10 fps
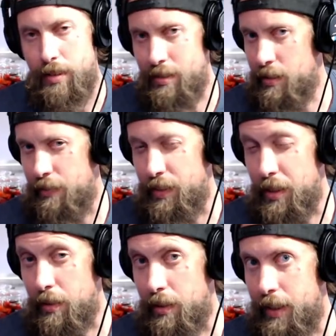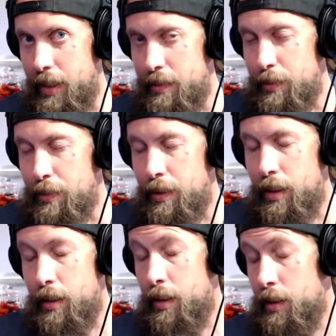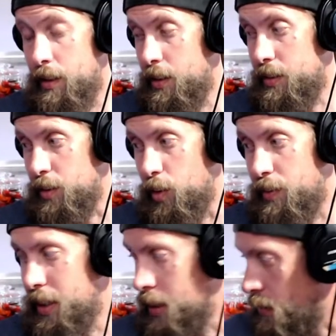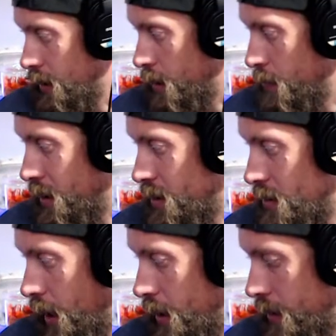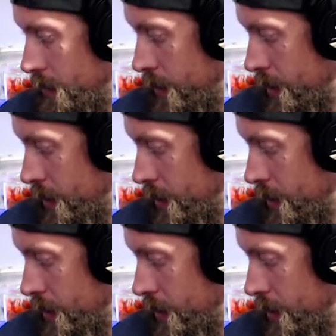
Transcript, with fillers: I saw a video on that too, so that'll that'll be exciting